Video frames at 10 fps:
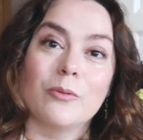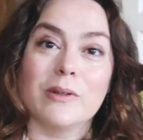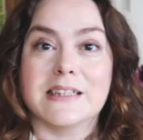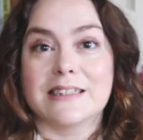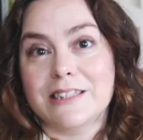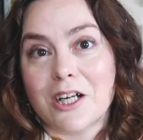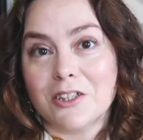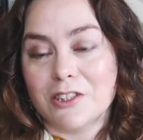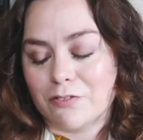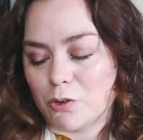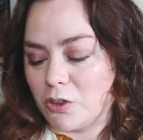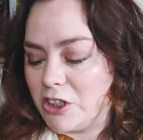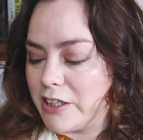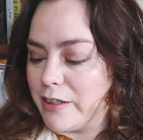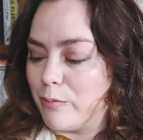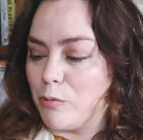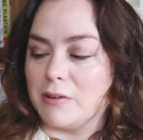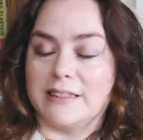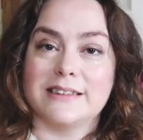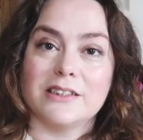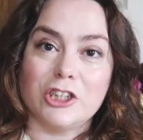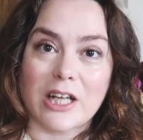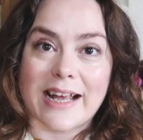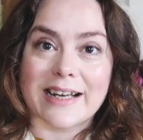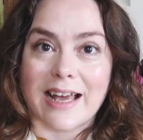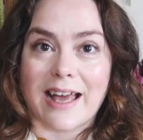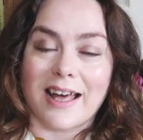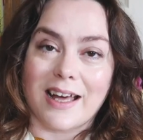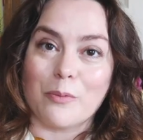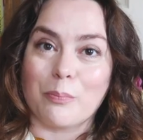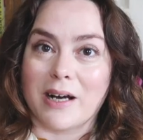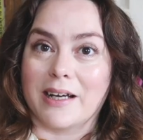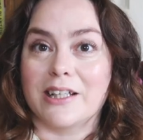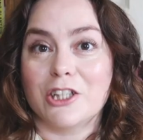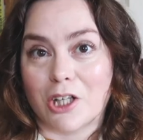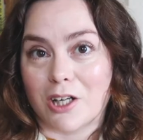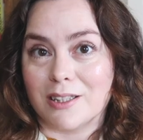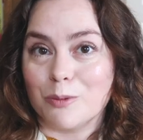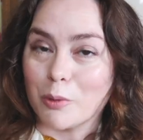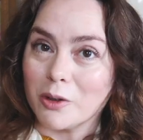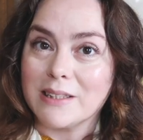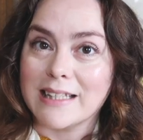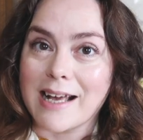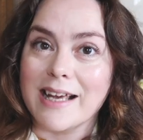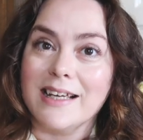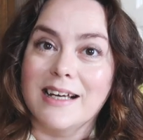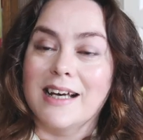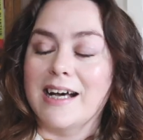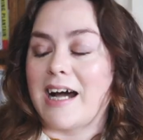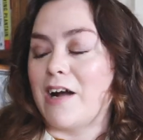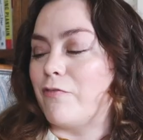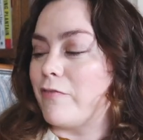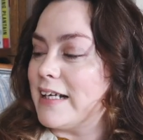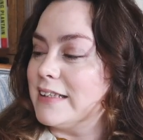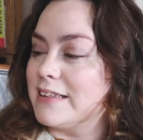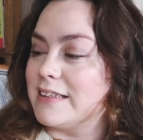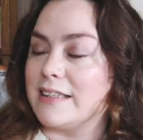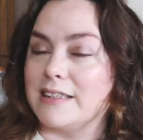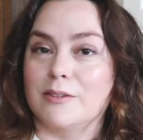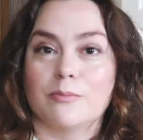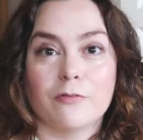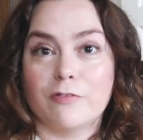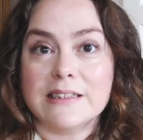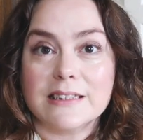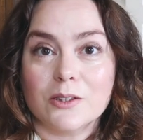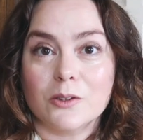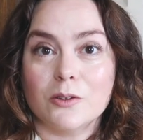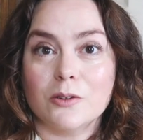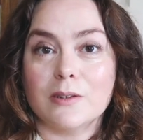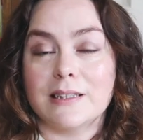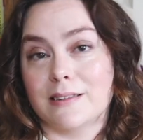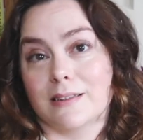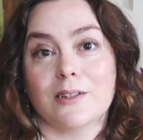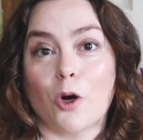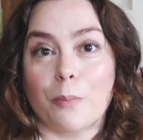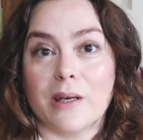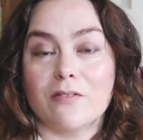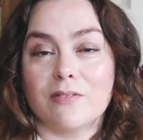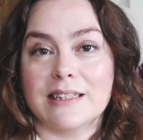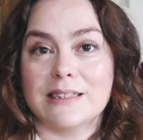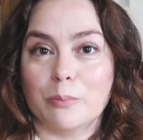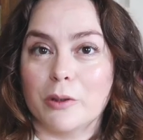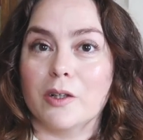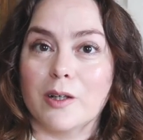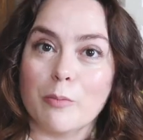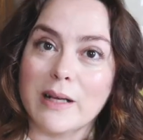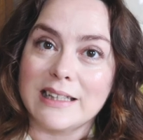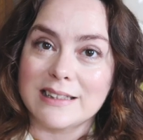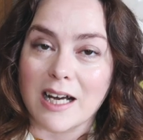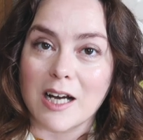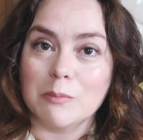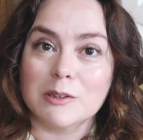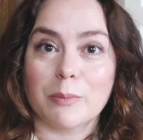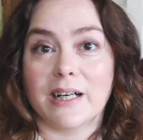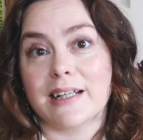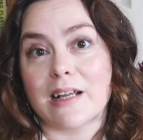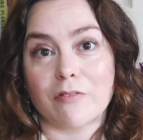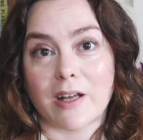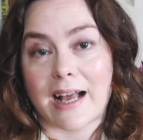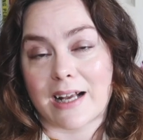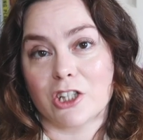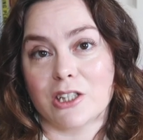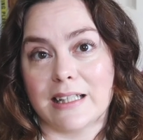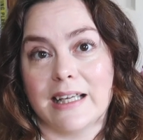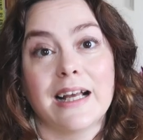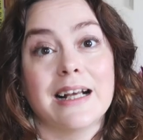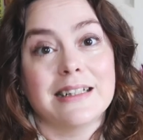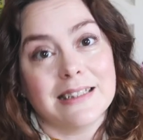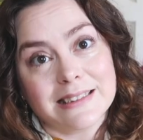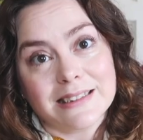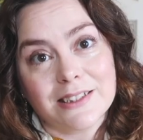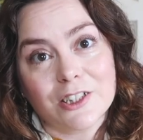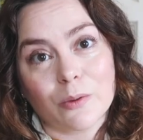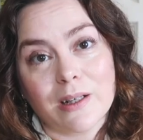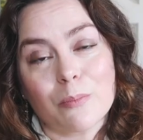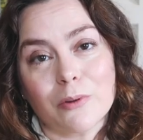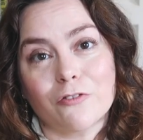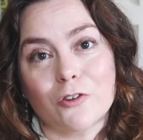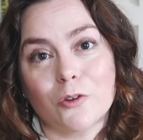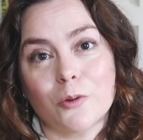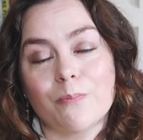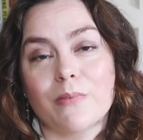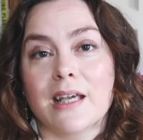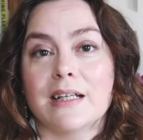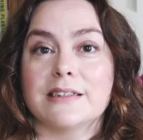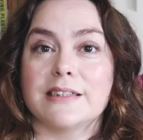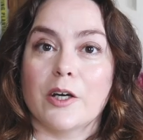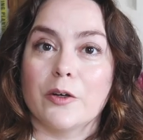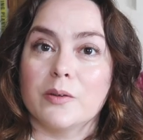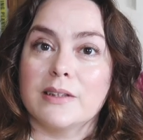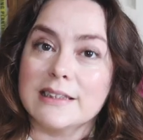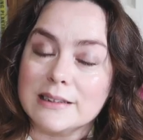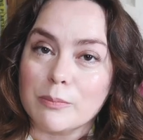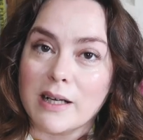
with the start of autumn was Jane Eyre by Charlotte Bronte. I've read the physical copy of this book many times, but I'd never actually listened to it before. So this